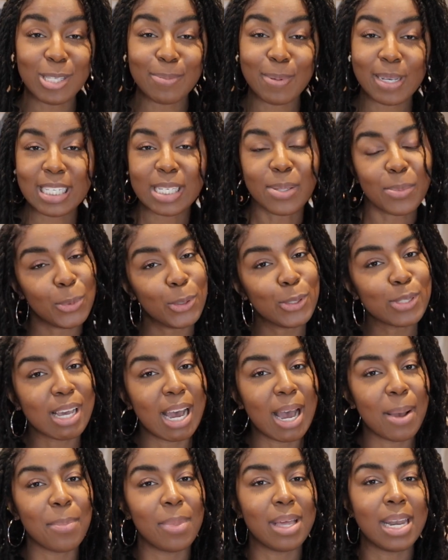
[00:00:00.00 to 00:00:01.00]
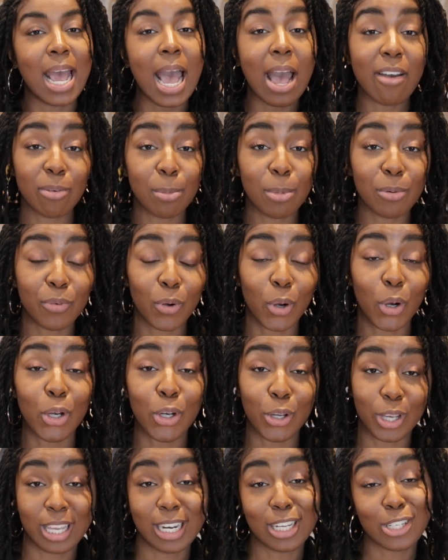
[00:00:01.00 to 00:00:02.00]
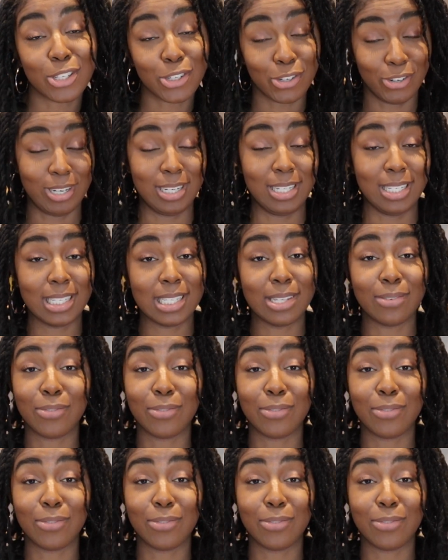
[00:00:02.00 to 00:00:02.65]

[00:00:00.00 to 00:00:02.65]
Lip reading: spend more time than ever before looking at screens,